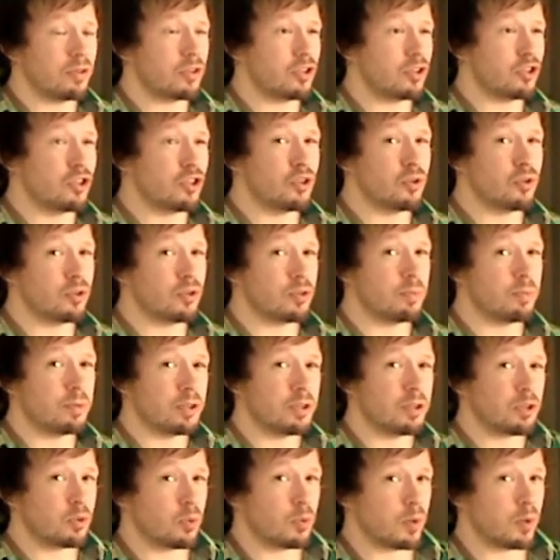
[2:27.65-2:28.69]
to choose
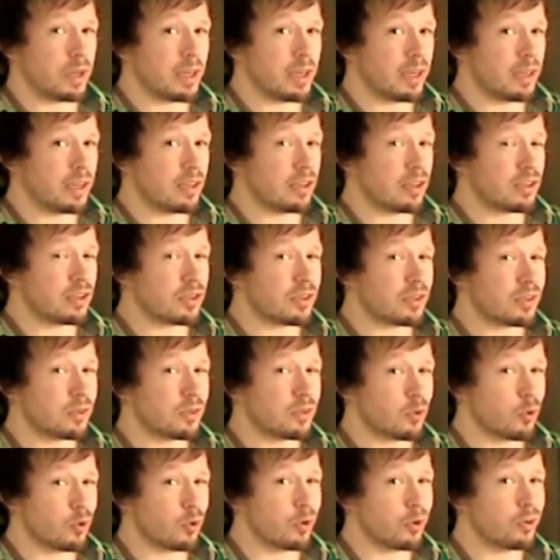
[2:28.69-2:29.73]
between the
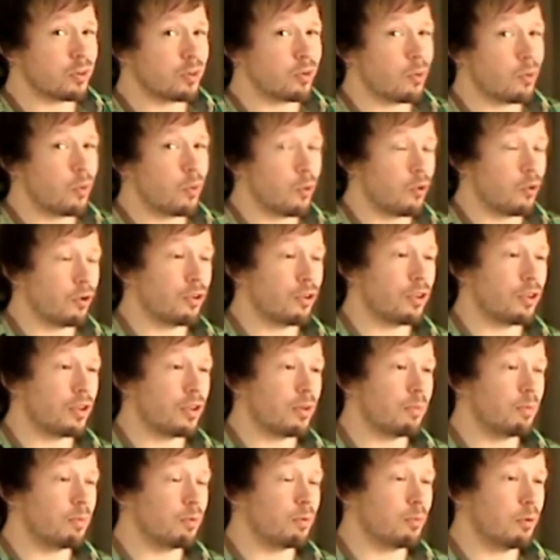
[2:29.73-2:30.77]
sword or
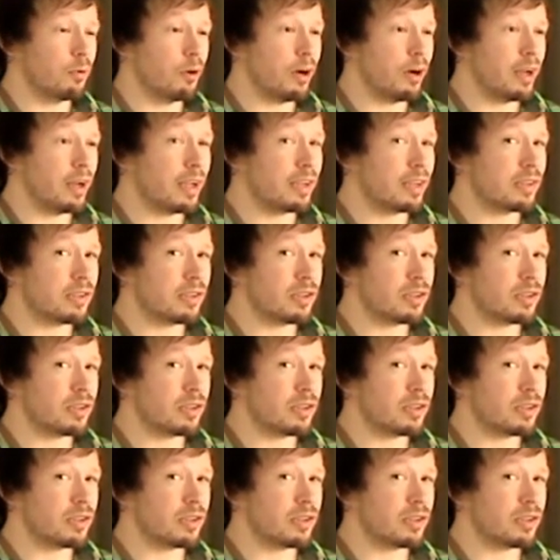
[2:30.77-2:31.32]
the boomerang,